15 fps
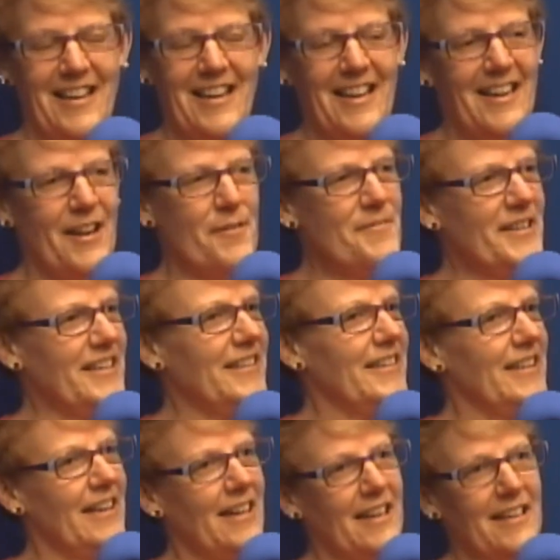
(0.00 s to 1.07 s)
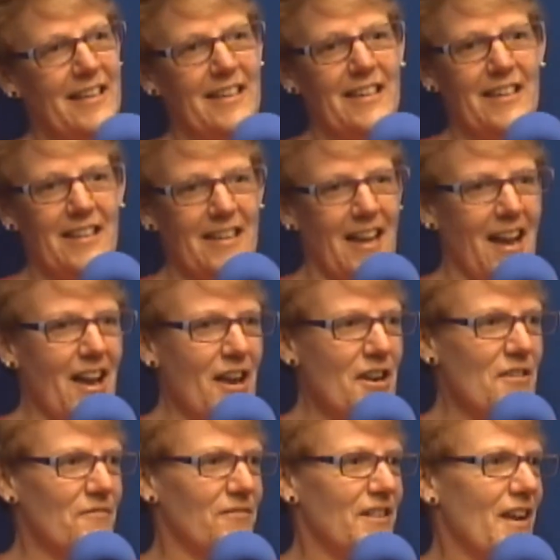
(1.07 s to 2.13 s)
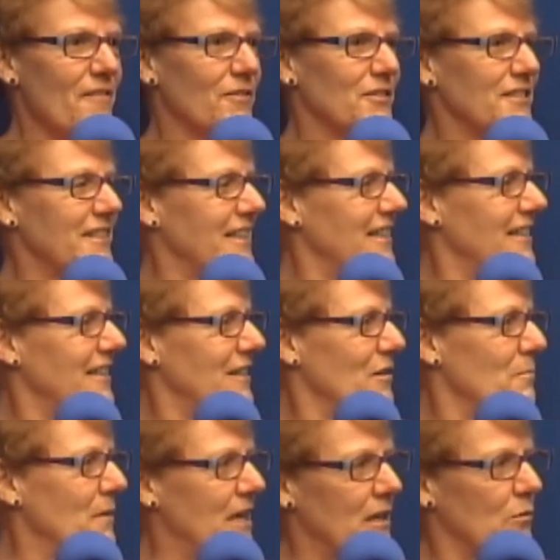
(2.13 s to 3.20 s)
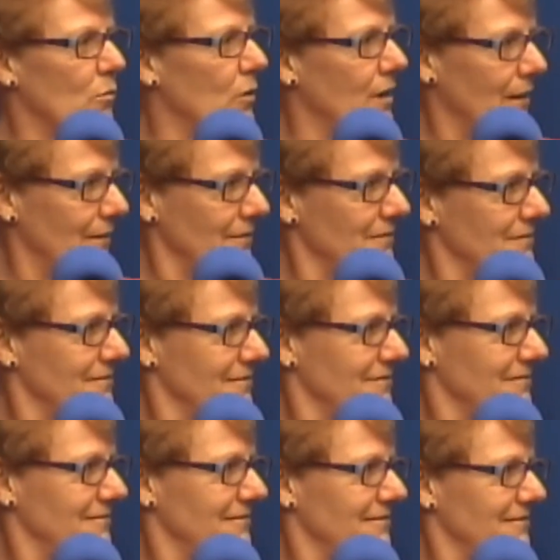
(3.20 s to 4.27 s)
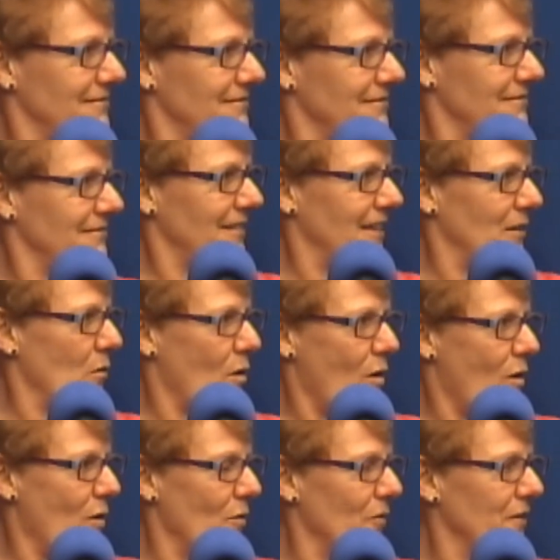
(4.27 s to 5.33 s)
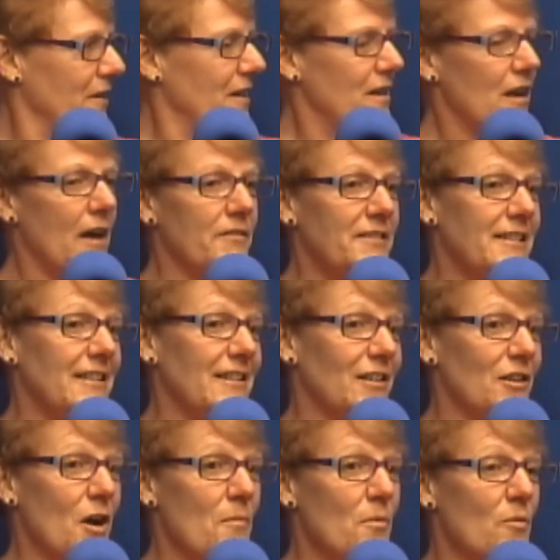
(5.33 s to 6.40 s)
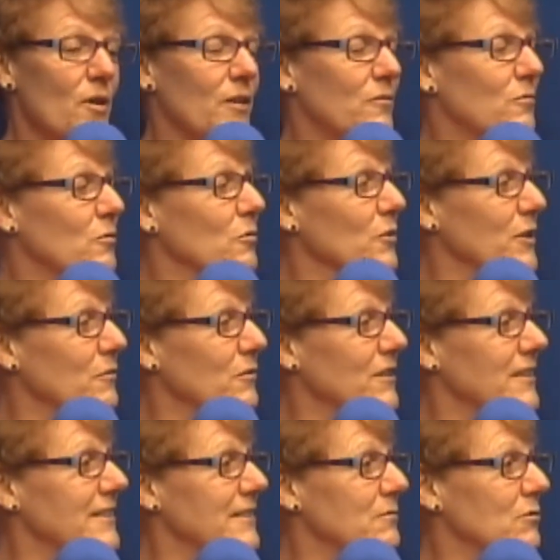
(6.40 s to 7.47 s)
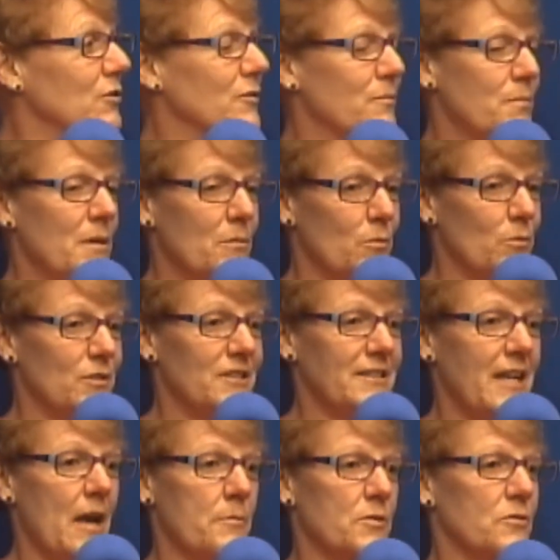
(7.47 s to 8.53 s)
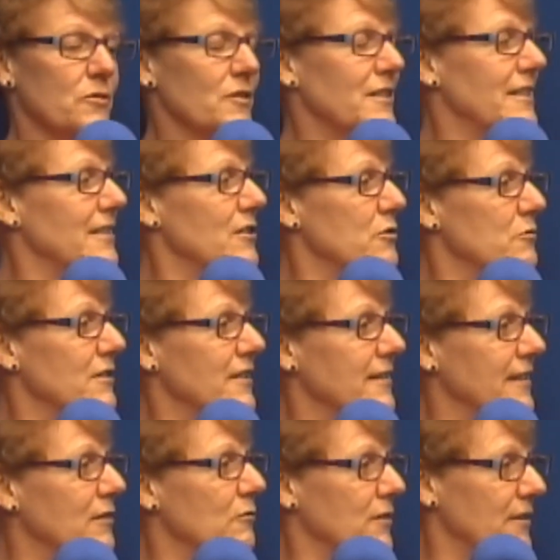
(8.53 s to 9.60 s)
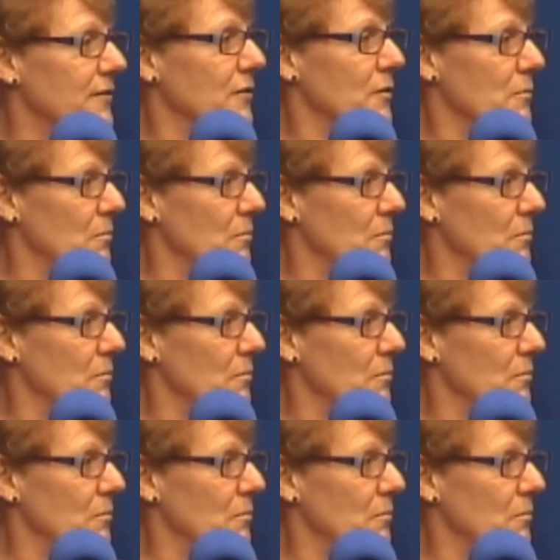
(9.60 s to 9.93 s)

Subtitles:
I mean, I have never seen a mean one at all. I've seen a couple unruly ones where people just absolutely didn't do anything with them.